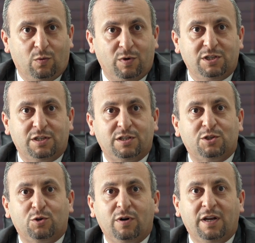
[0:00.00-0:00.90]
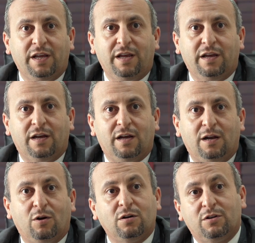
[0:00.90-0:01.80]
which is truly a
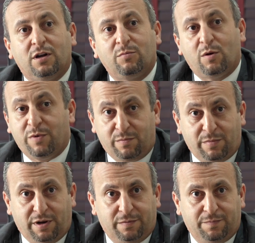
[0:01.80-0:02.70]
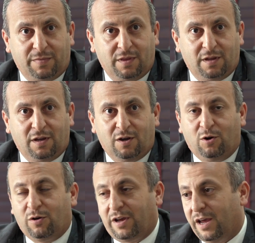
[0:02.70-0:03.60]
long-term commitment,
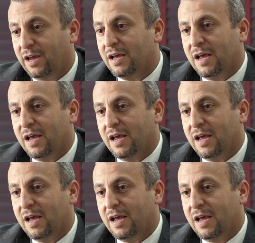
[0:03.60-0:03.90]
okay?